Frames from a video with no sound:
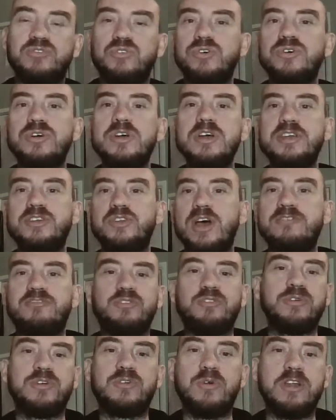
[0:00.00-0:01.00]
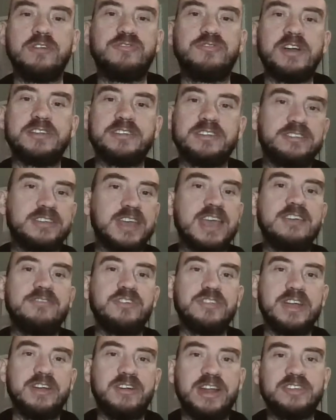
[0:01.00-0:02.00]
or not everyone qualify to save
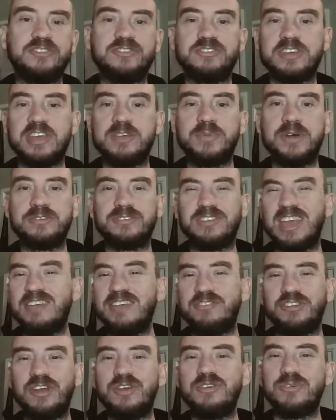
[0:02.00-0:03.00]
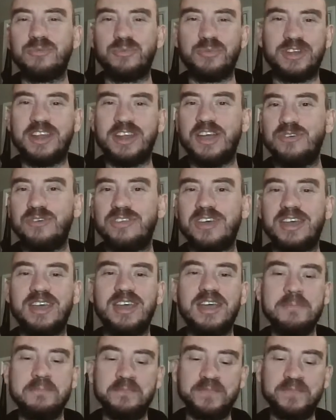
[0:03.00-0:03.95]
on their electricity bills, even though that we know that